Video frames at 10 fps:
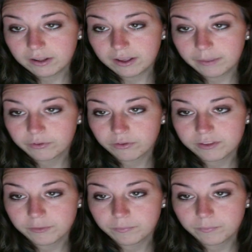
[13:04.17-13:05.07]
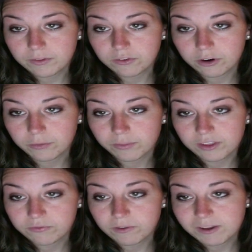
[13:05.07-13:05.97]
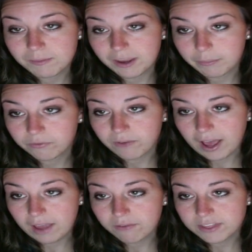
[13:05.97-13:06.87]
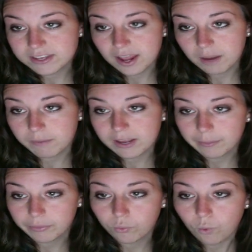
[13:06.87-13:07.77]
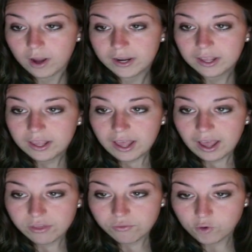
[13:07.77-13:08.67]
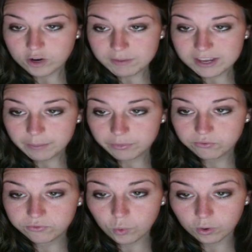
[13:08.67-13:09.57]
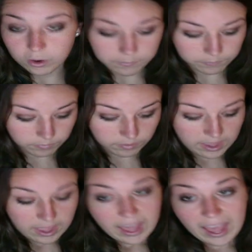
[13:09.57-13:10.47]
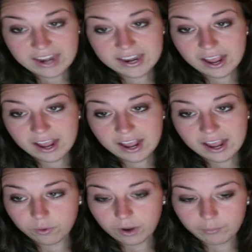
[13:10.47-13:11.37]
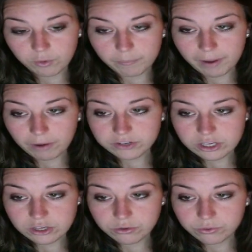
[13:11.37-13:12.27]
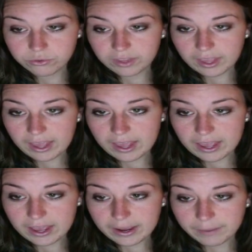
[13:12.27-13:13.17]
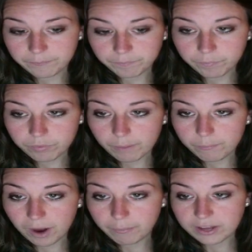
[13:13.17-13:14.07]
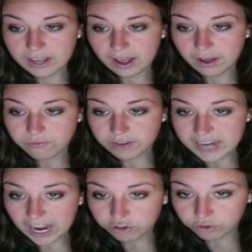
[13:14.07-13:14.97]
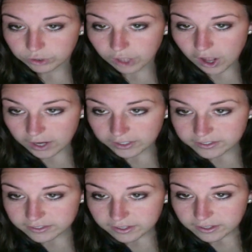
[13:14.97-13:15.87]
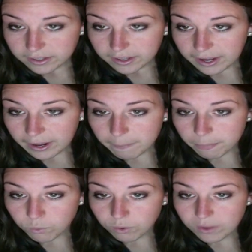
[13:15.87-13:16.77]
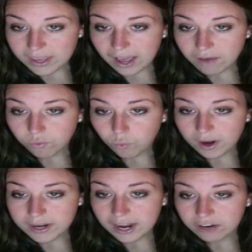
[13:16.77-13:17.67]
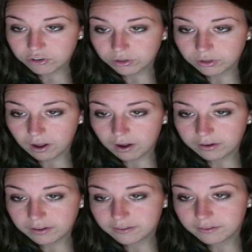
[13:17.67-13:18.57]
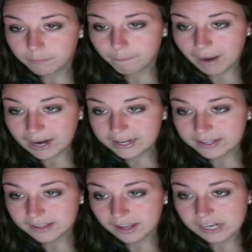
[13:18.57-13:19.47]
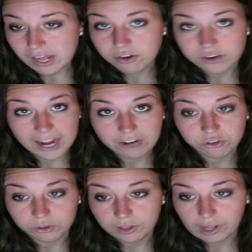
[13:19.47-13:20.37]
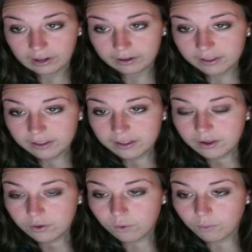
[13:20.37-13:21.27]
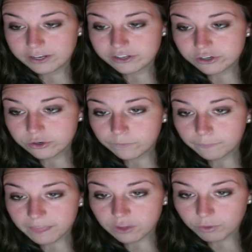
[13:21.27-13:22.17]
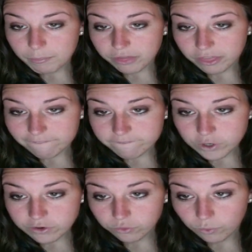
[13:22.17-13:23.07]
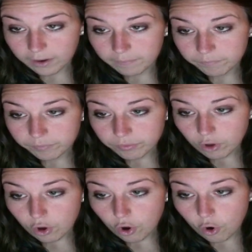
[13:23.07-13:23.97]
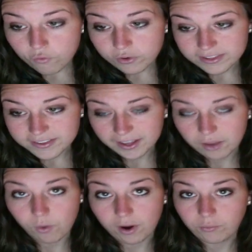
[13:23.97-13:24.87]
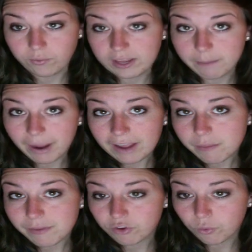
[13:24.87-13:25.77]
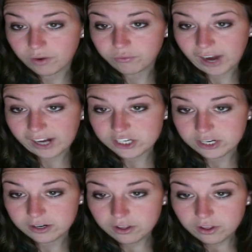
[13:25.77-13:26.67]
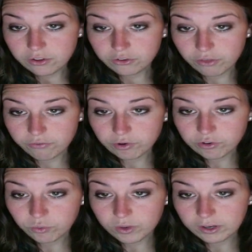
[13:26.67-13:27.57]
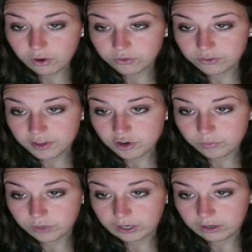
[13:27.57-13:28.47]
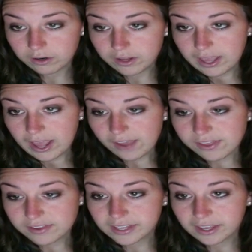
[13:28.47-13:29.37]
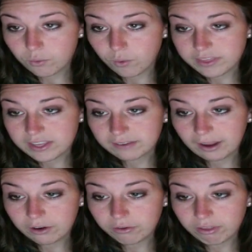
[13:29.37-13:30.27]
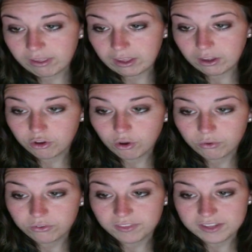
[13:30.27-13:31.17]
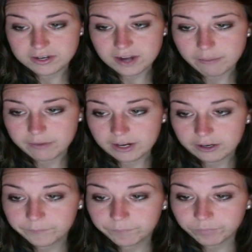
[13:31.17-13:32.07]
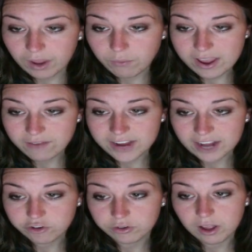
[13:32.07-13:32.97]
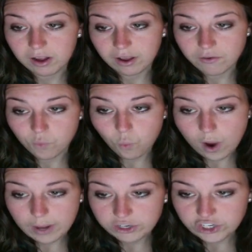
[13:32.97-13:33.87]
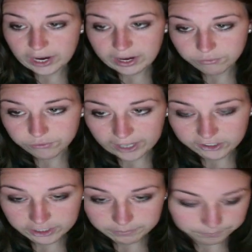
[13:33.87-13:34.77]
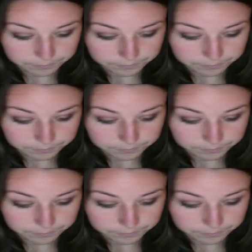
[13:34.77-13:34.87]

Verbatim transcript: Um, so this term, this 50 becomes 5, the 10 becomes 1, and the 40 becomes 4. And now um, we're about to use a um, property of natural logs. Um, when we have one natural log minus another natural log, what we do is we put the first one over the second one. We combine them into one fraction. So the first one goes to the numerator, and the second one, the entire thing, goes to the denominator. And we have natural log of one giant fraction.